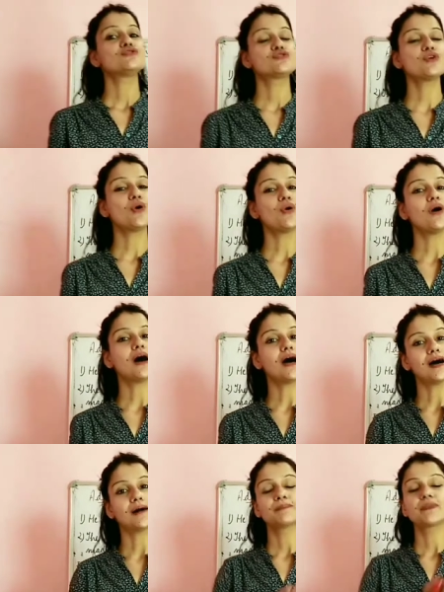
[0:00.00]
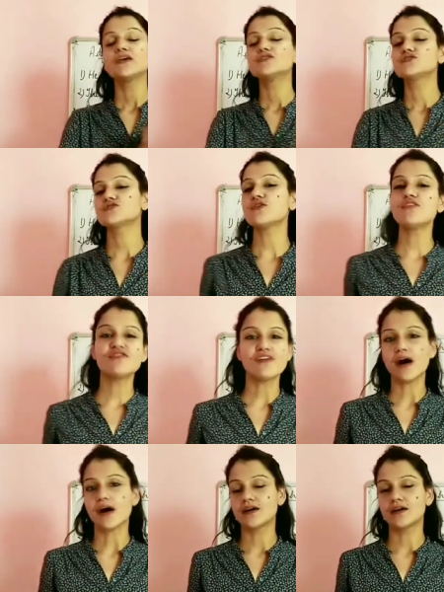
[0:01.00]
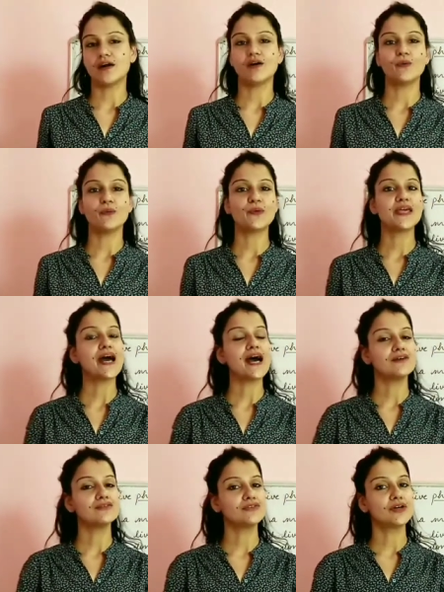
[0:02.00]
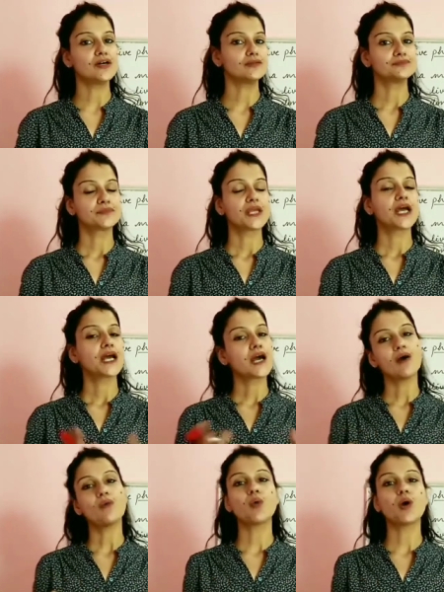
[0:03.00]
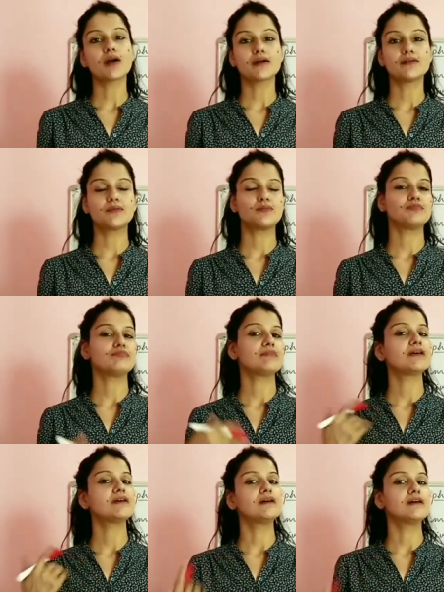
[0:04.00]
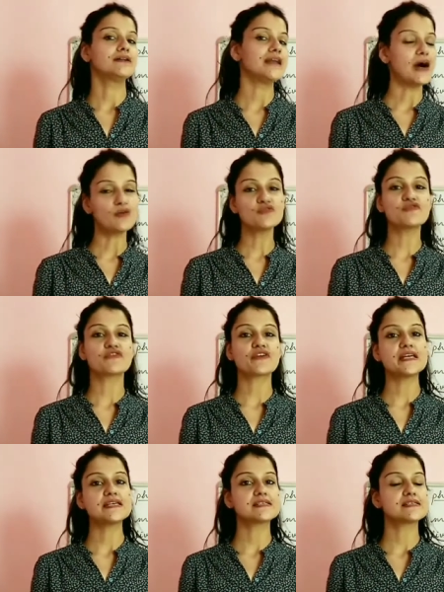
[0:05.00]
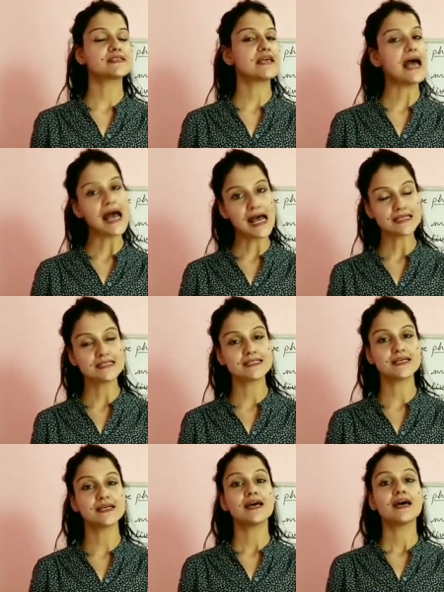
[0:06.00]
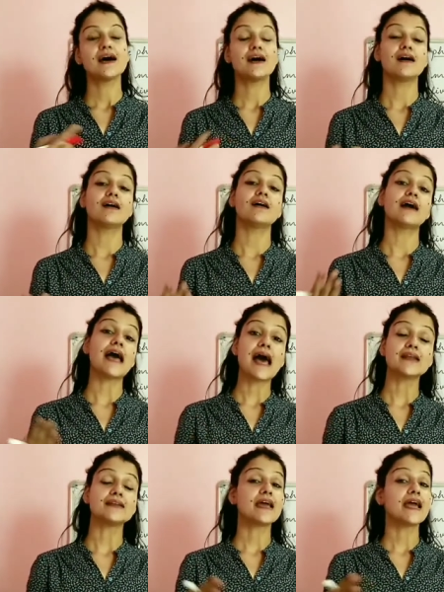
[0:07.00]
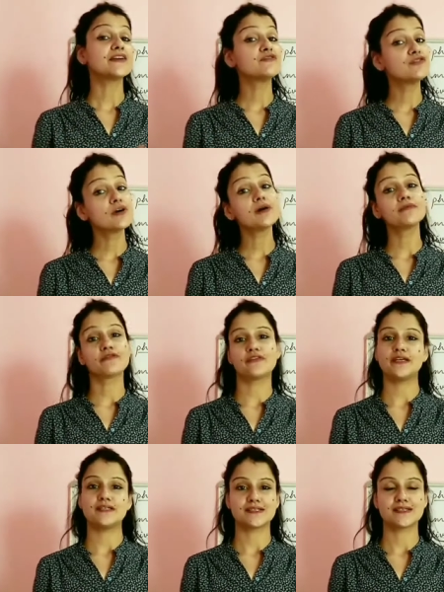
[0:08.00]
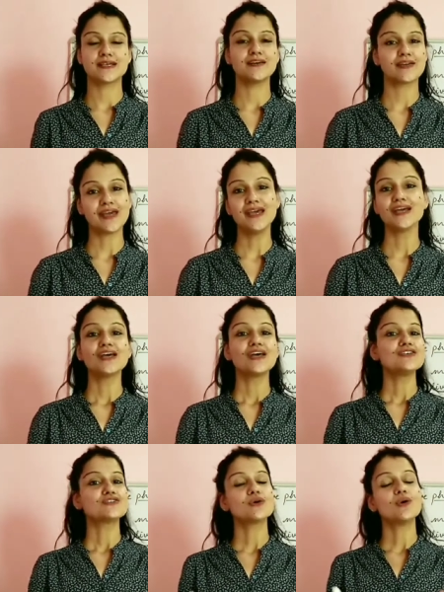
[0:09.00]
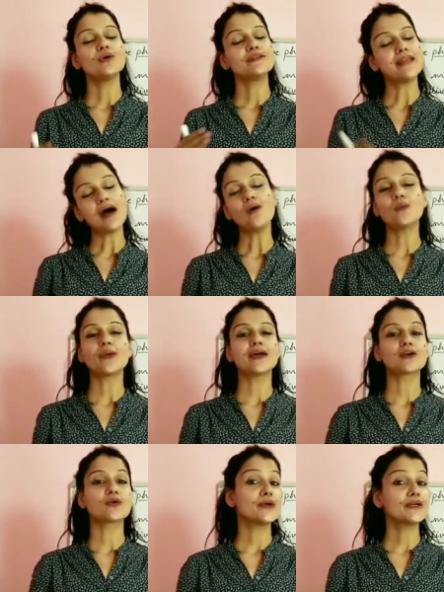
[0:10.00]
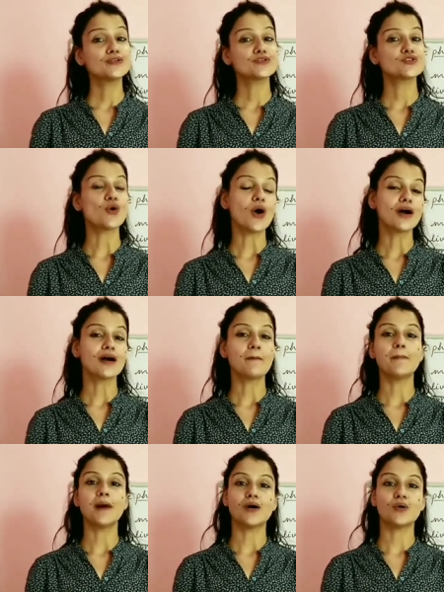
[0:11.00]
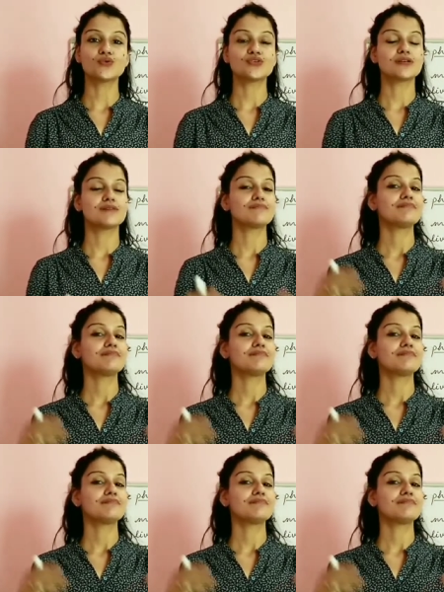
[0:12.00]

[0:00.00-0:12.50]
So so far we have covered noun phrase and an adverb phrase, okay. So now we are going to talk about